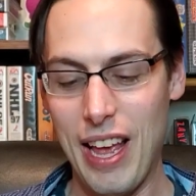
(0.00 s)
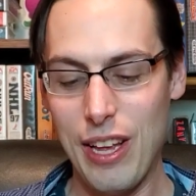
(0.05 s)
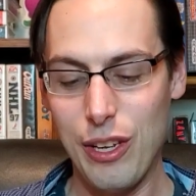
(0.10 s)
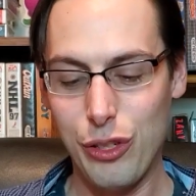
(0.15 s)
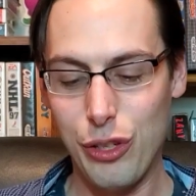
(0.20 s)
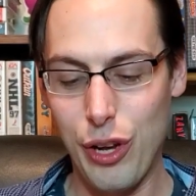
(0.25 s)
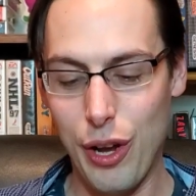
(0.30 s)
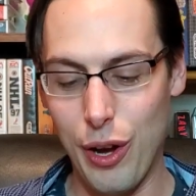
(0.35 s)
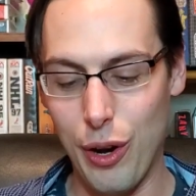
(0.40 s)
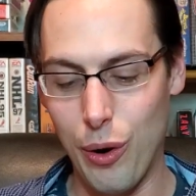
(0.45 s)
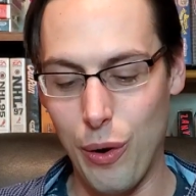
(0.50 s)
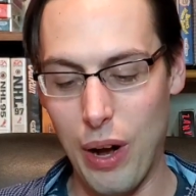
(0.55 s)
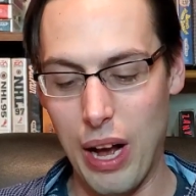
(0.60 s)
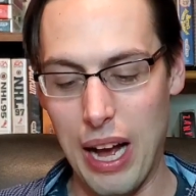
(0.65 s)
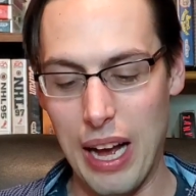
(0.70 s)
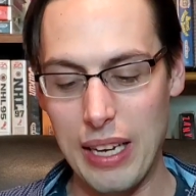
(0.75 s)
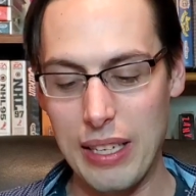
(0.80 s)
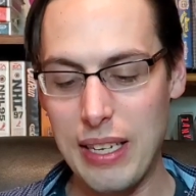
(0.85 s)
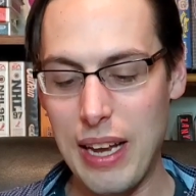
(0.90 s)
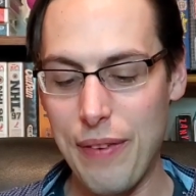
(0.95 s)
So
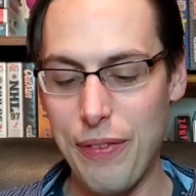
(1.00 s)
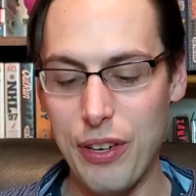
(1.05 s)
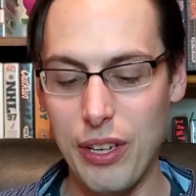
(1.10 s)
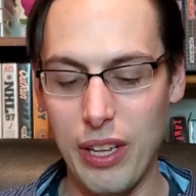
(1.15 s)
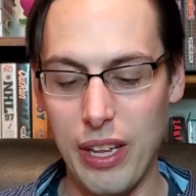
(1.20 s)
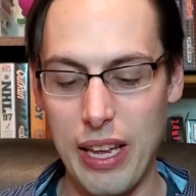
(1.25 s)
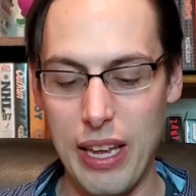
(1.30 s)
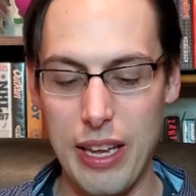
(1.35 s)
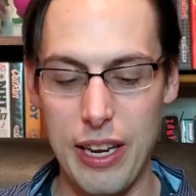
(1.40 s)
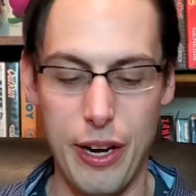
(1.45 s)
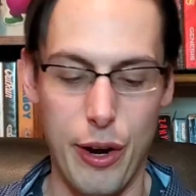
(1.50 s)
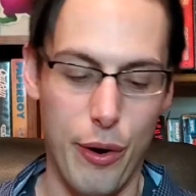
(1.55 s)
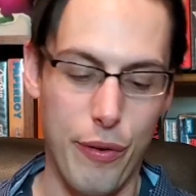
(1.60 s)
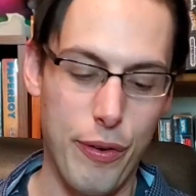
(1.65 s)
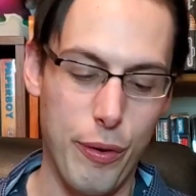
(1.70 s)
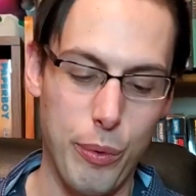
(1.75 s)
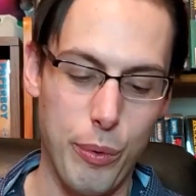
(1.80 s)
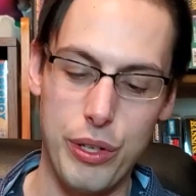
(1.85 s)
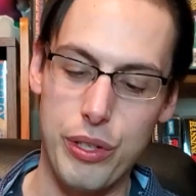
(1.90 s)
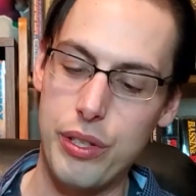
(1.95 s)
uh, definitely, you know, if
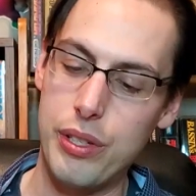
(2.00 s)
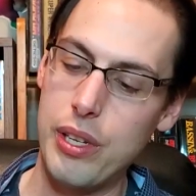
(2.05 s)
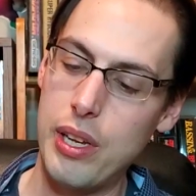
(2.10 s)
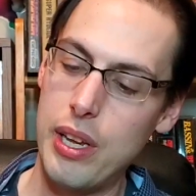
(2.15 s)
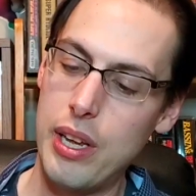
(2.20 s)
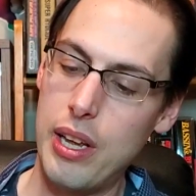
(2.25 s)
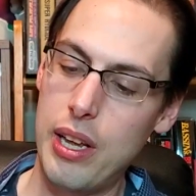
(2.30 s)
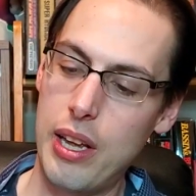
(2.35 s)
it was,